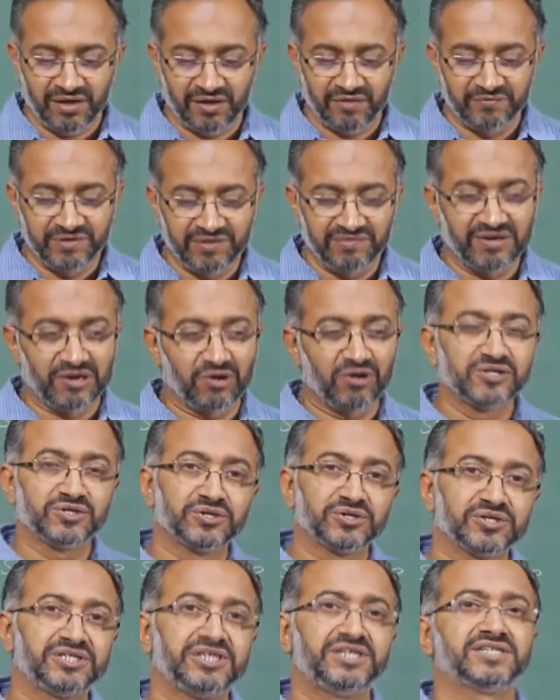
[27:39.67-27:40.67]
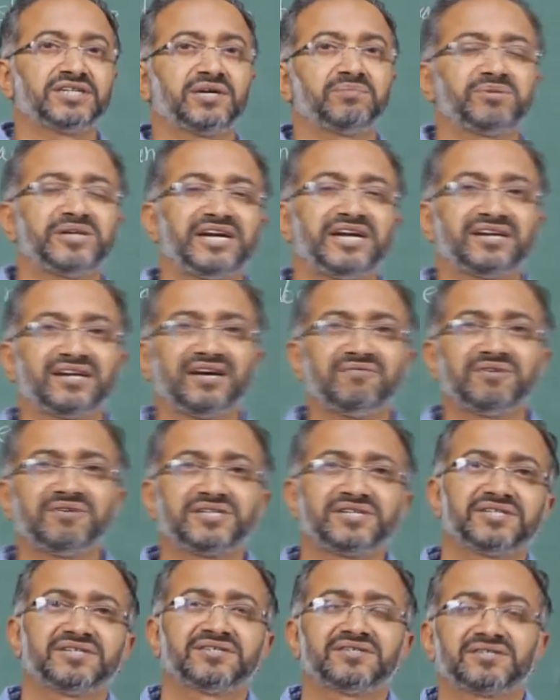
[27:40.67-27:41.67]
We will also see some data which
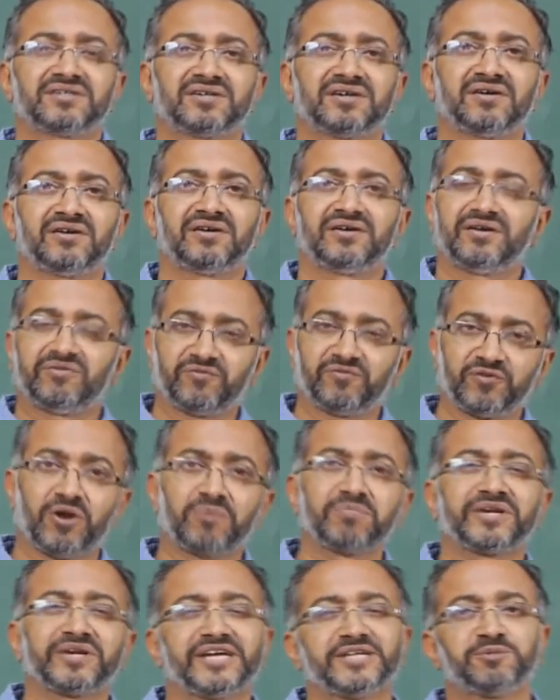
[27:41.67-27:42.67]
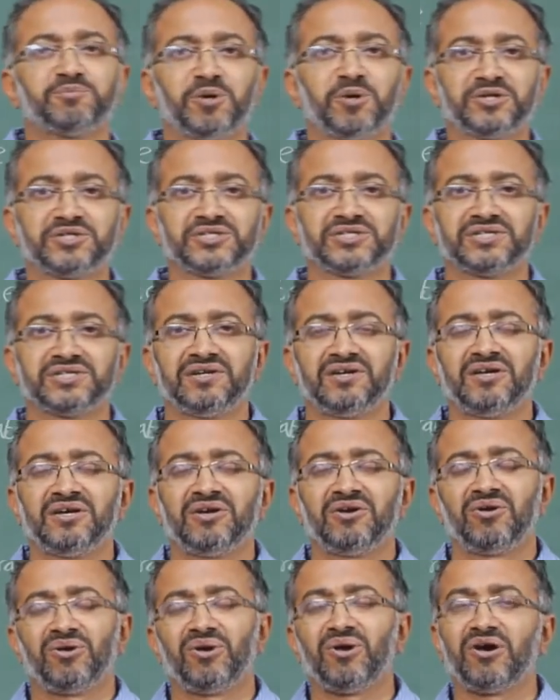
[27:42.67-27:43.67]
is from textbooks
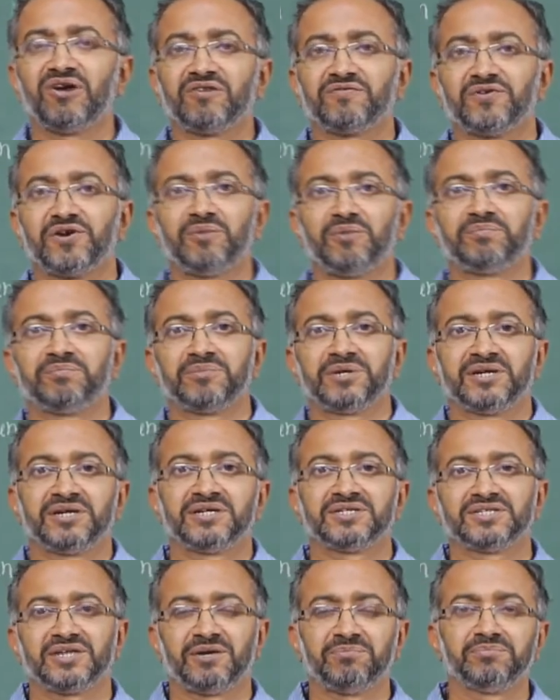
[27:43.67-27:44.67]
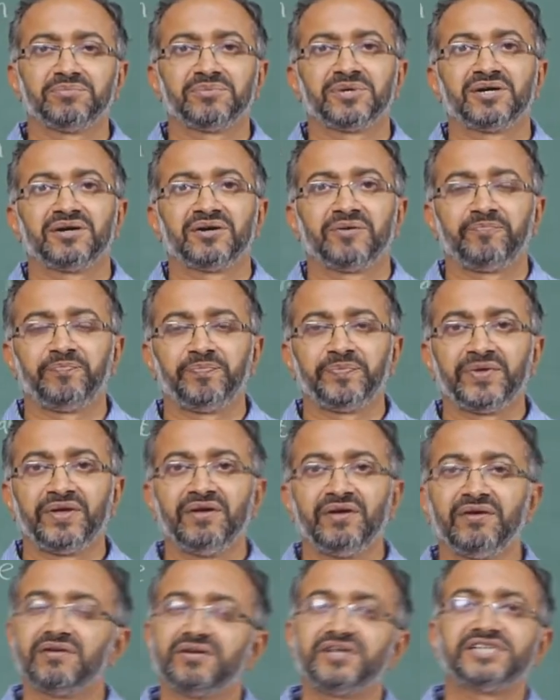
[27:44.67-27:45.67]
or from some
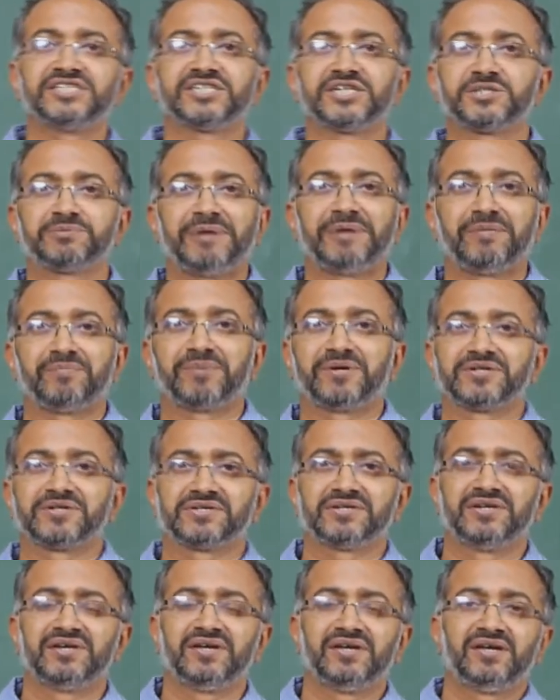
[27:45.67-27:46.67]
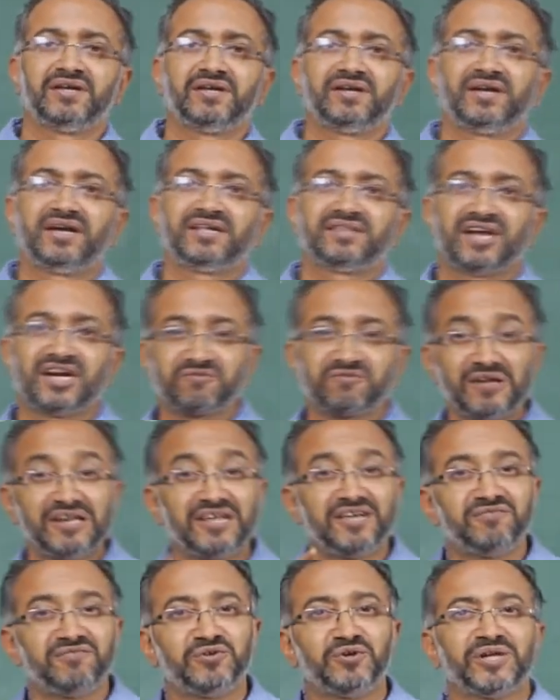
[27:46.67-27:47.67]
research papers, and that will
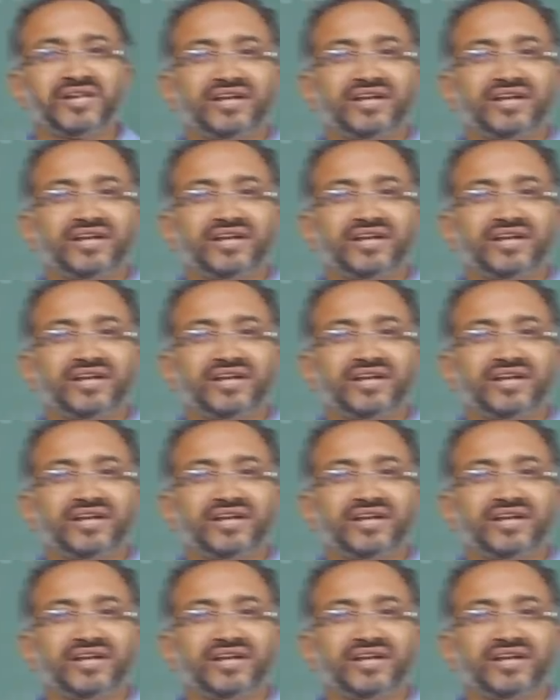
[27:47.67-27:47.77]
give you an